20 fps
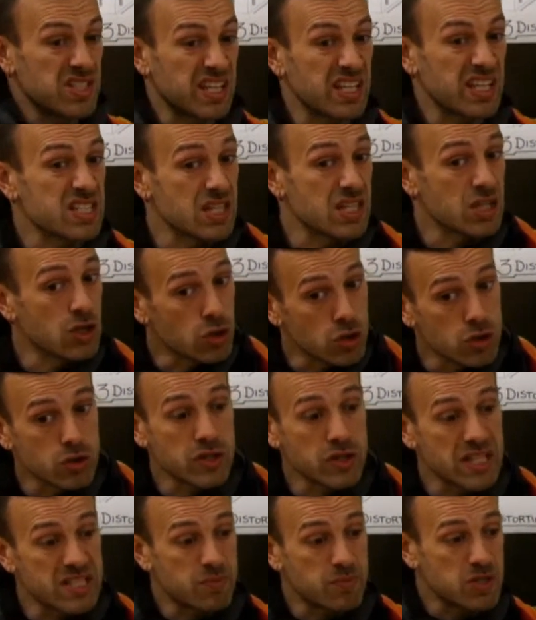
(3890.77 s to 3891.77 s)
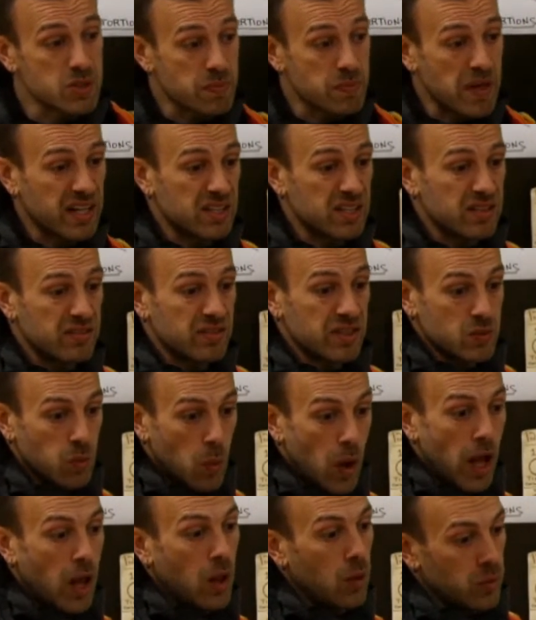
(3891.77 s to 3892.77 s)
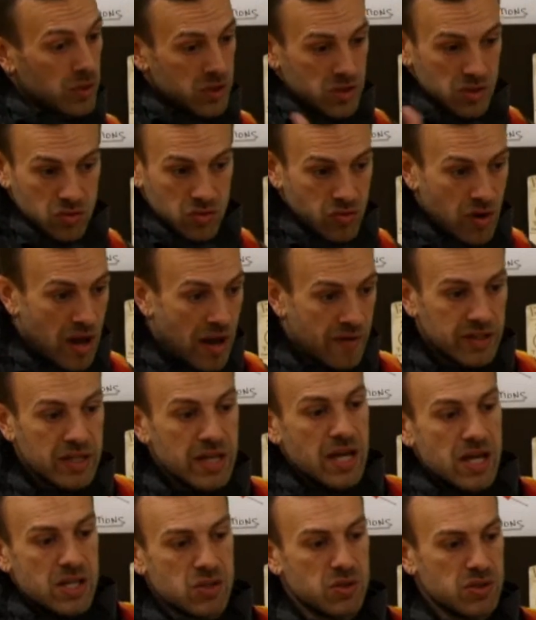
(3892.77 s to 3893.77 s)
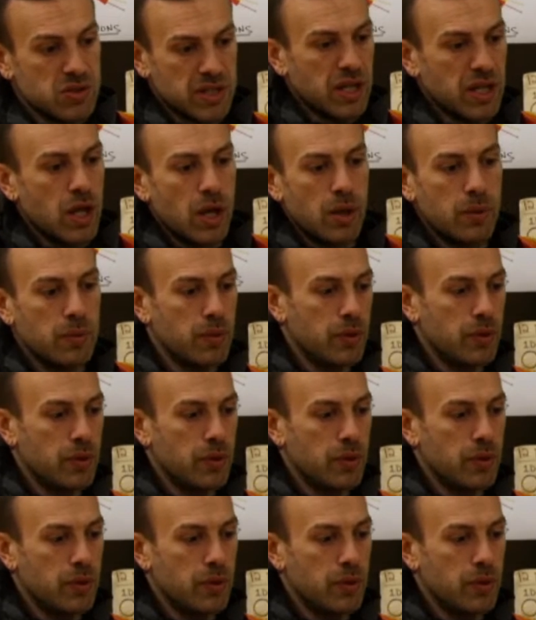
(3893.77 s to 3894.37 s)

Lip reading: because I guess the earth has perspective as well, which is gravity. So it's like